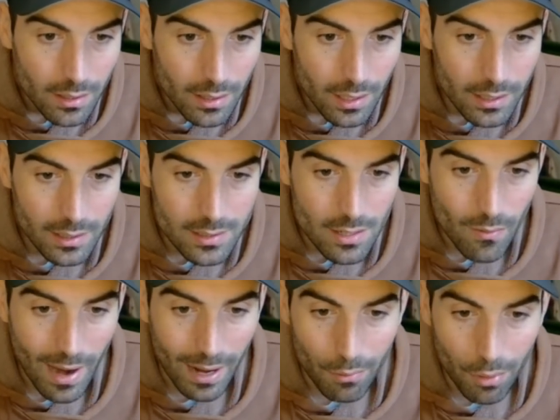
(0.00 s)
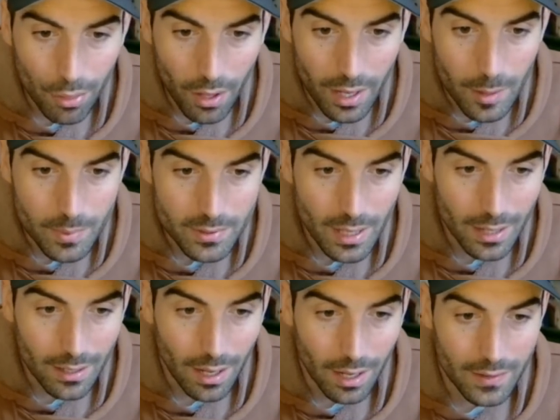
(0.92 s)
He's around
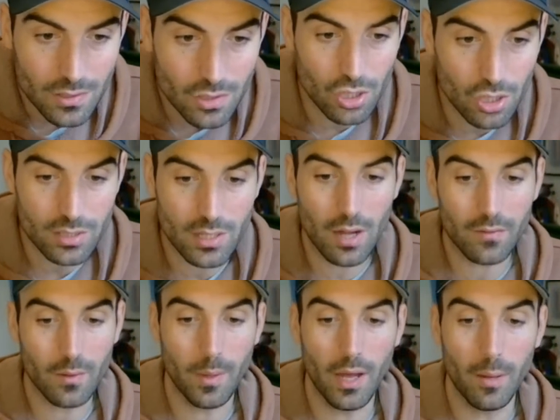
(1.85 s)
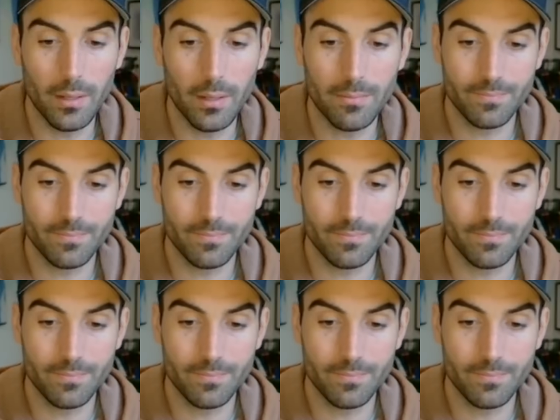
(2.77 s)
30%. I think he's just after Palmer.